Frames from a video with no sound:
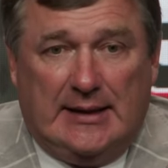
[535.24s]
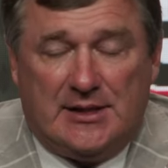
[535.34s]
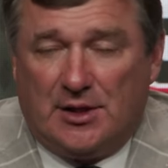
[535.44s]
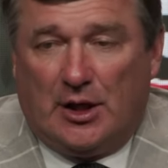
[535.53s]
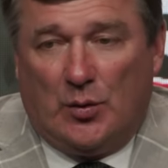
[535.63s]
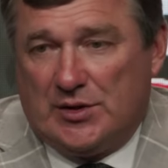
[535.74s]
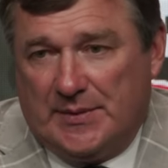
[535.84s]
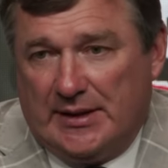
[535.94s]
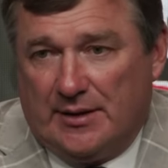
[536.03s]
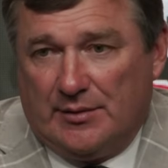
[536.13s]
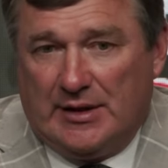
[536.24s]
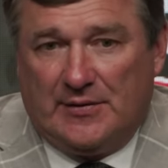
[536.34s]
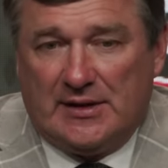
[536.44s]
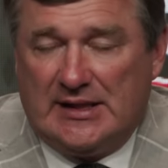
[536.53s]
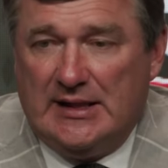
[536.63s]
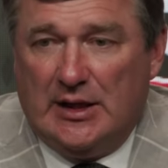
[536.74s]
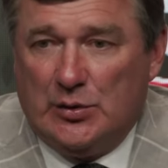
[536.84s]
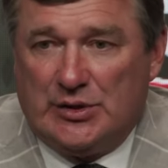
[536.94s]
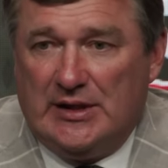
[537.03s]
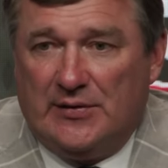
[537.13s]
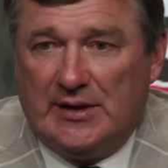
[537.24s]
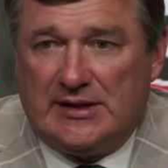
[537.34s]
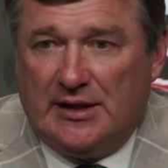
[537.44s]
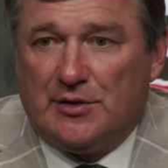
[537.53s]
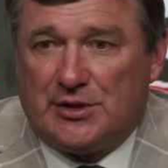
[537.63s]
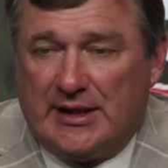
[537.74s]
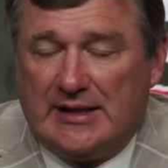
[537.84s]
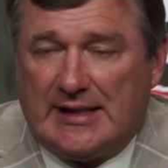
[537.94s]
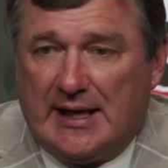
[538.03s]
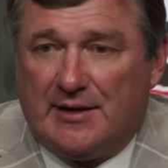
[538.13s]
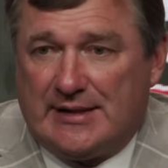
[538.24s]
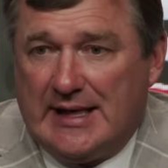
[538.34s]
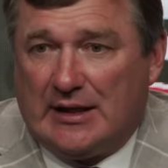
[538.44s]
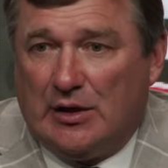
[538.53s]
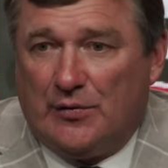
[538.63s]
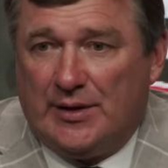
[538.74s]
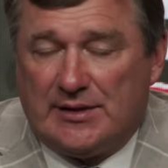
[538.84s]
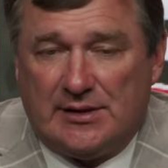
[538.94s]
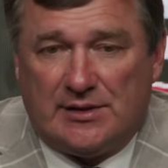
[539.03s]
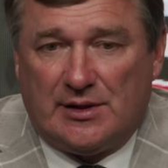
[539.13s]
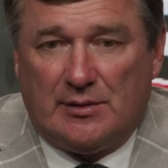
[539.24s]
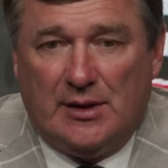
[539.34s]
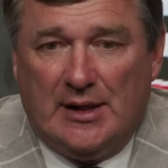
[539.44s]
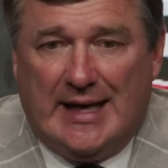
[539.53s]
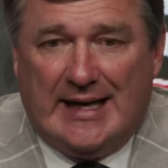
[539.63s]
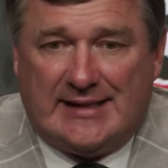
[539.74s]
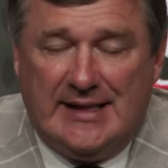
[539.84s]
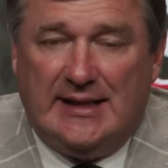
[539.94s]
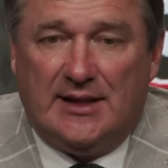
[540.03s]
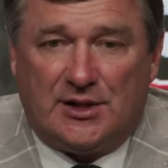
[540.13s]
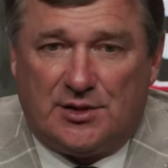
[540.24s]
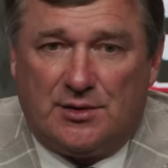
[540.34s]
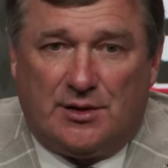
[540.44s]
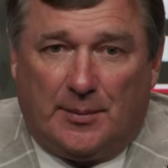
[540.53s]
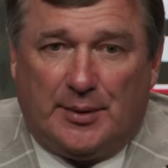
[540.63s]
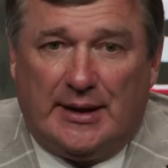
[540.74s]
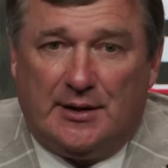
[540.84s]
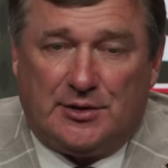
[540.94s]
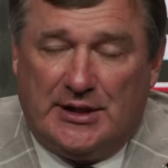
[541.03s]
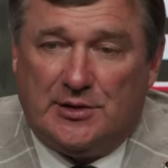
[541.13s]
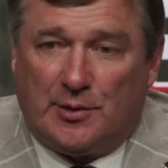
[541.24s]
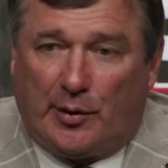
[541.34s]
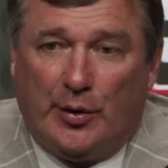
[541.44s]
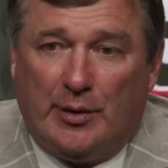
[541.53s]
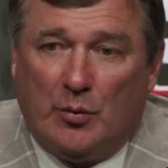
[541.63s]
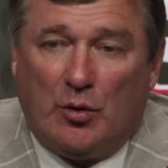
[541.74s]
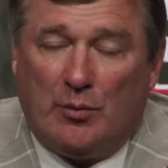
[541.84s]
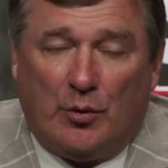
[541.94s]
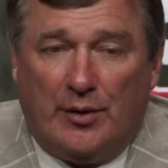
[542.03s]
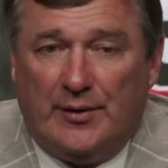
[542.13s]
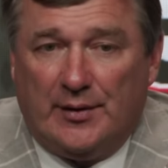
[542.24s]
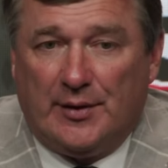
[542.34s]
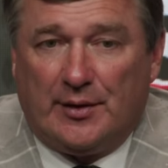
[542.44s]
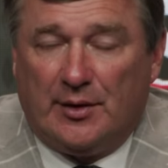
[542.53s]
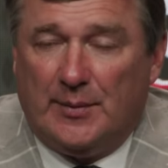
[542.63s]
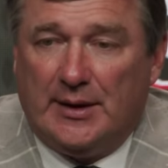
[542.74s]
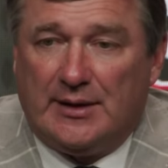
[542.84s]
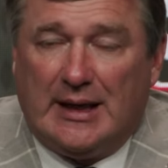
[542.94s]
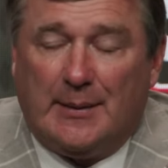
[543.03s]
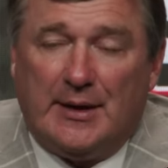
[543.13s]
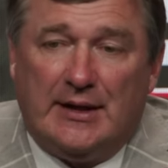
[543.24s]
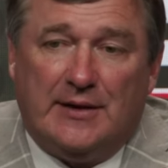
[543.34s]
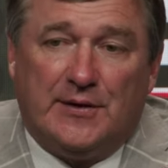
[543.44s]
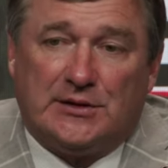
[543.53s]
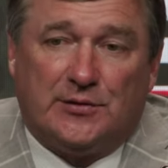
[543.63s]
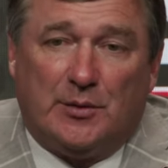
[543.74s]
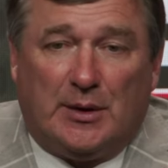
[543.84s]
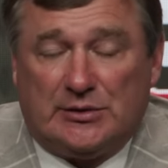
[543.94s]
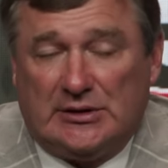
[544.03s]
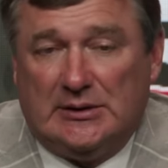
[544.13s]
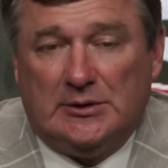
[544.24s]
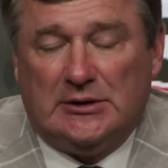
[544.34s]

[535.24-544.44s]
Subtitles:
He's going to always be good on defense. He knows defense. He understands how to attack offenses. So as he gets the players he's recruiting more and more in there, they're going to be a dominant defensive football team.